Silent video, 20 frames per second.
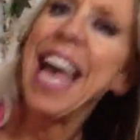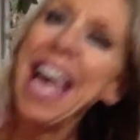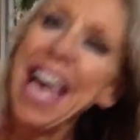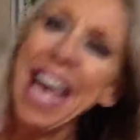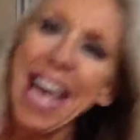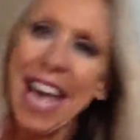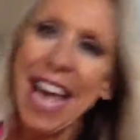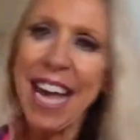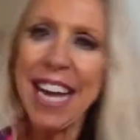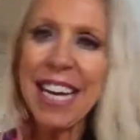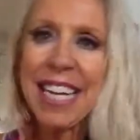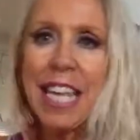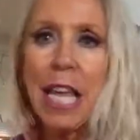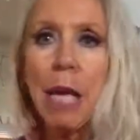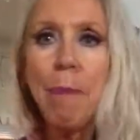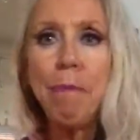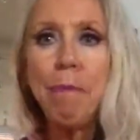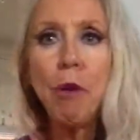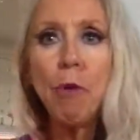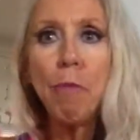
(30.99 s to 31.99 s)
and
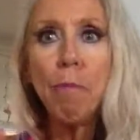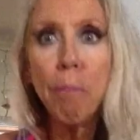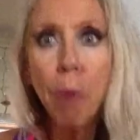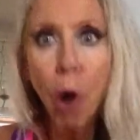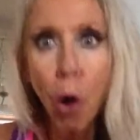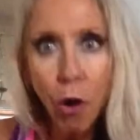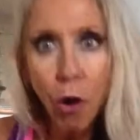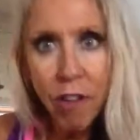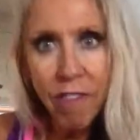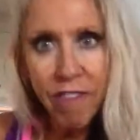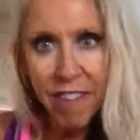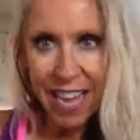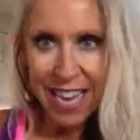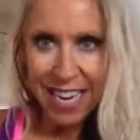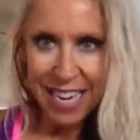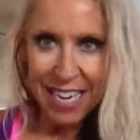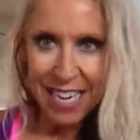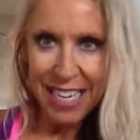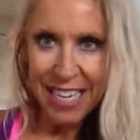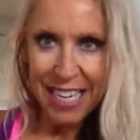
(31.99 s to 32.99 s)
keep you
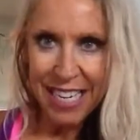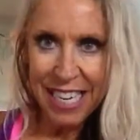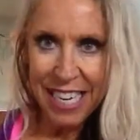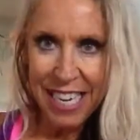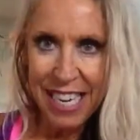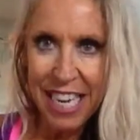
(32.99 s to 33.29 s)
motivated